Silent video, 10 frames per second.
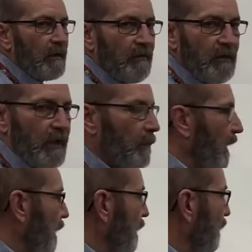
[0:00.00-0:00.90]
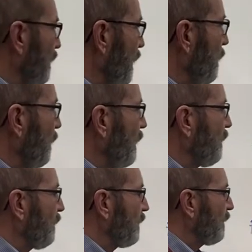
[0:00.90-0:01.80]
think about it, if it's in
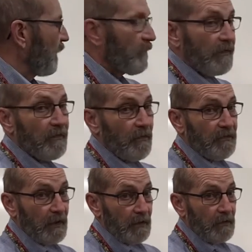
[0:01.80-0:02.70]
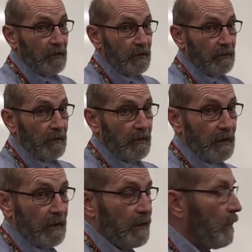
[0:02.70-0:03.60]
parentheses, that's the first thing you do,
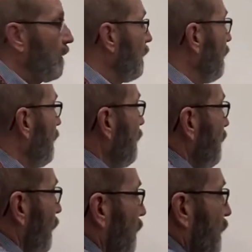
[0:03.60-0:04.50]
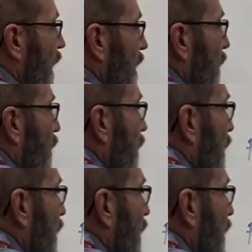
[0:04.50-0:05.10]
okay? So you got to go 2